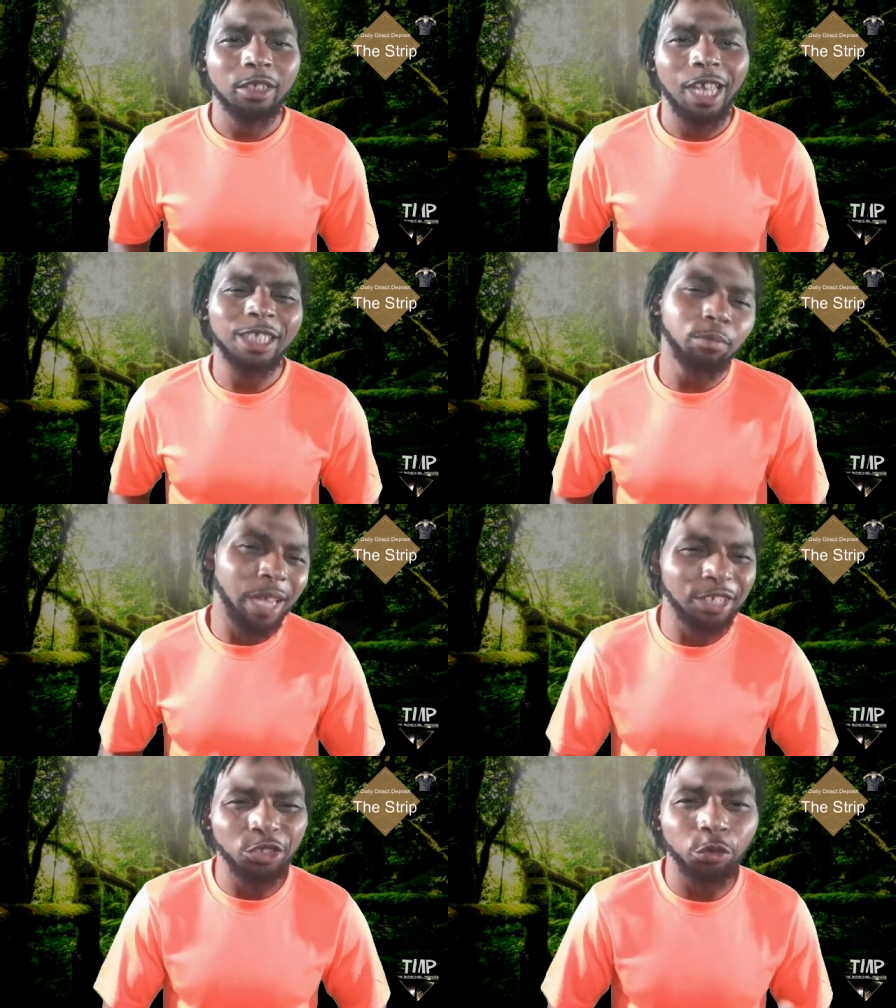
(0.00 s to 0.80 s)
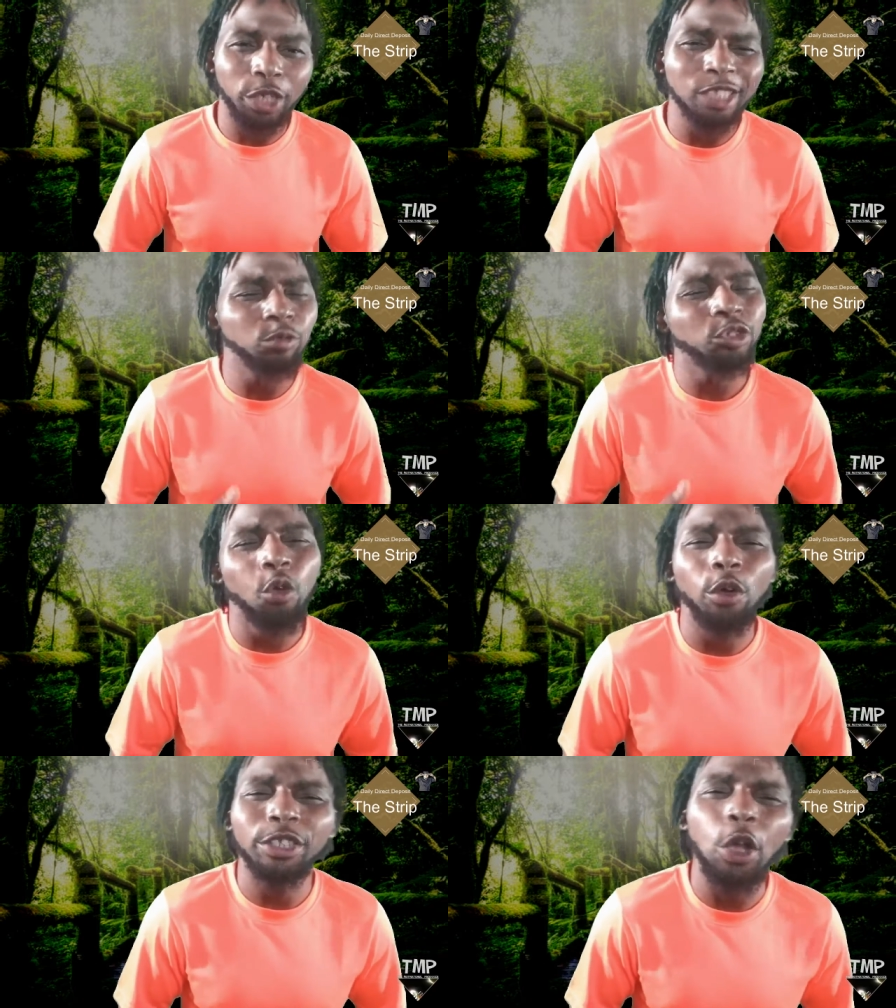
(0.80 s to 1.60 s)
Explain to your kids what's
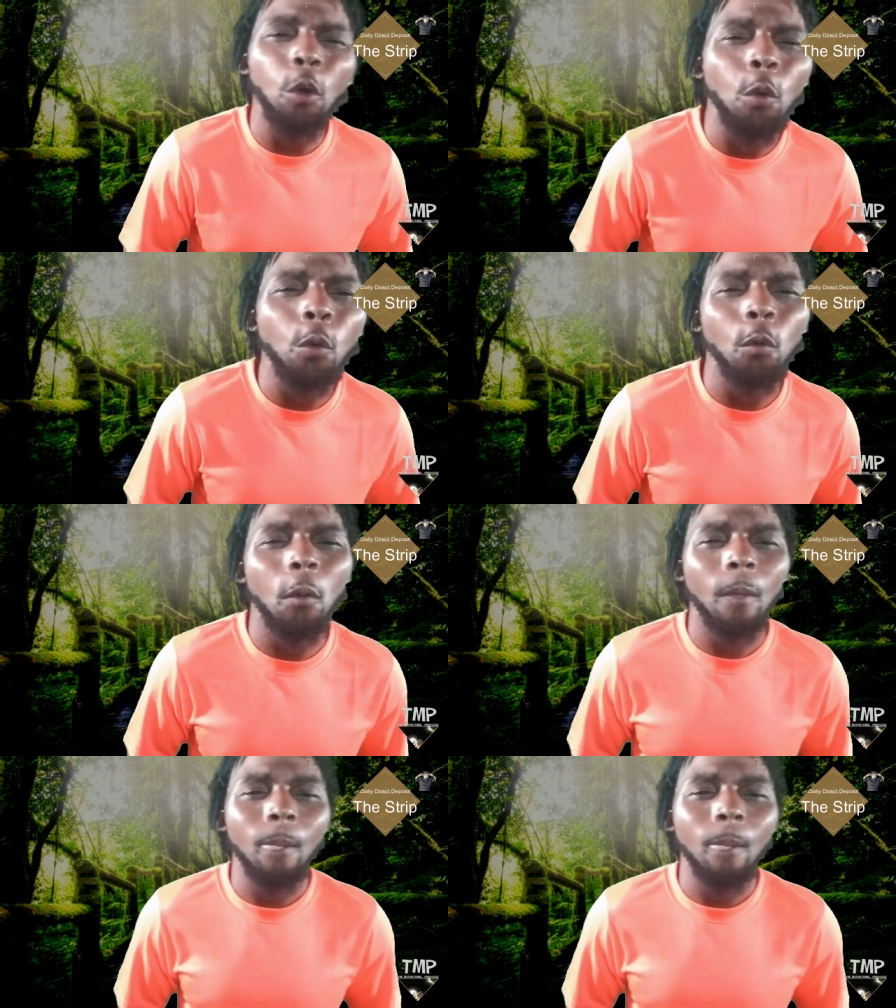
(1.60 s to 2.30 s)
going on.